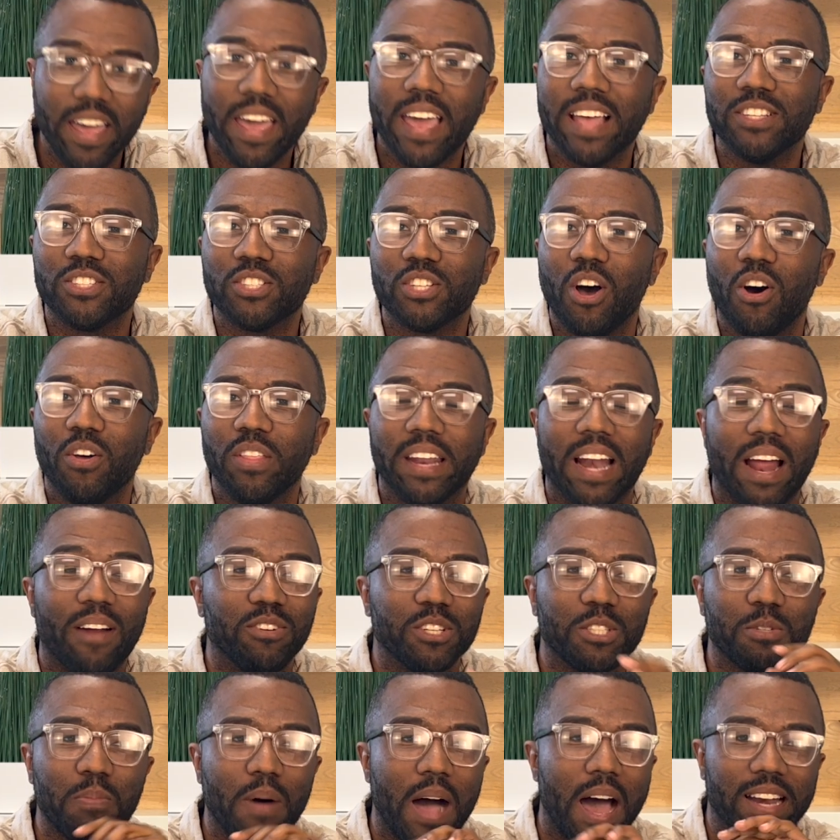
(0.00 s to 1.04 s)
And so then I
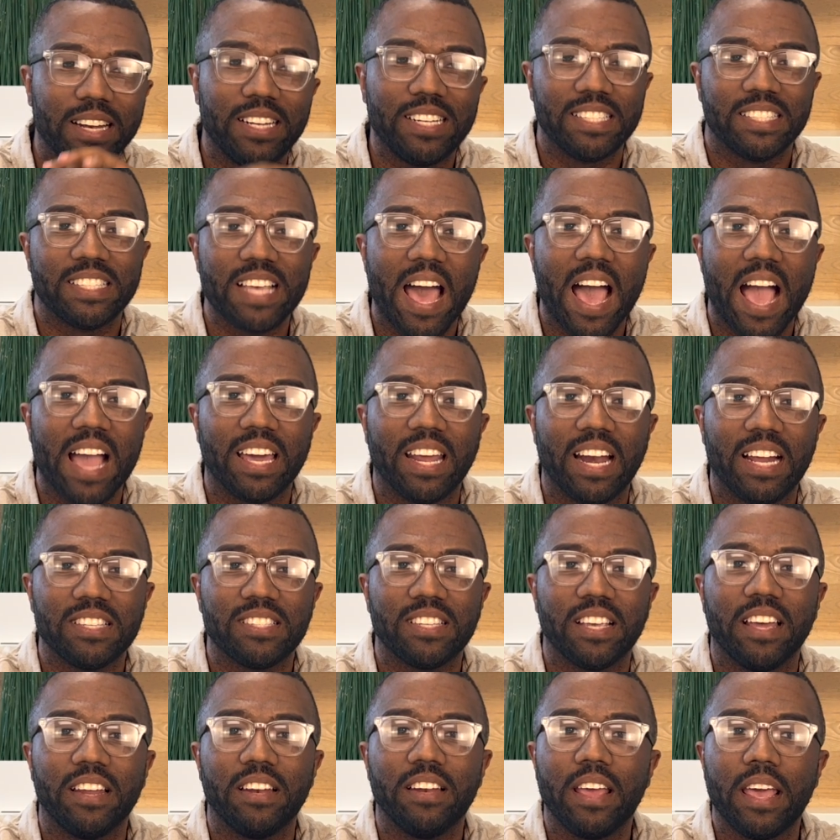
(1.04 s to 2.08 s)
responded to Zach and I
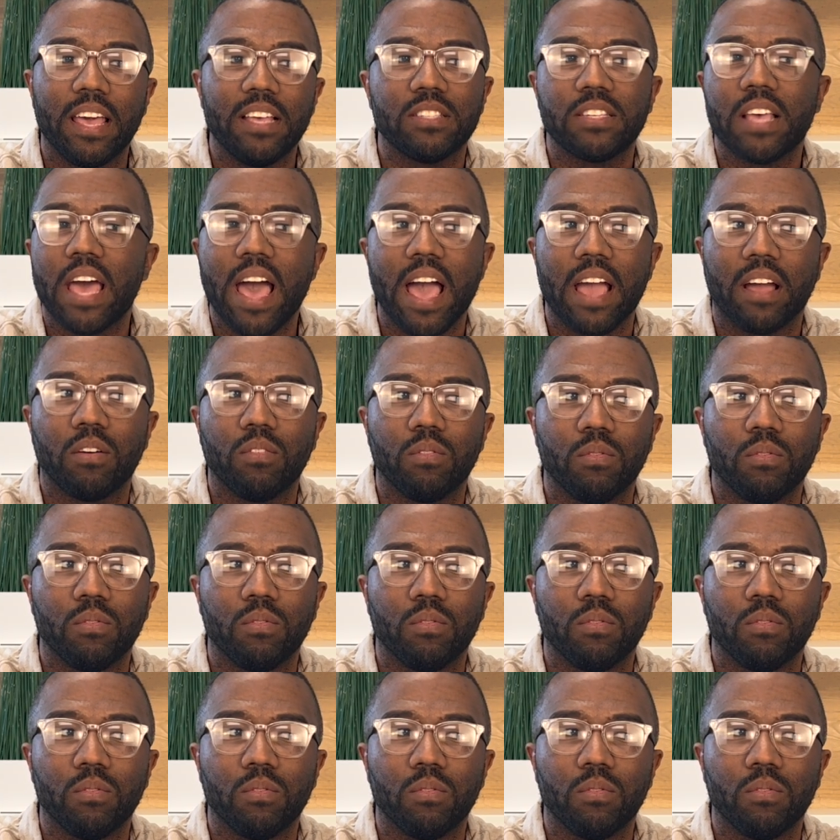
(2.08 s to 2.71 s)
said, hey, Zach,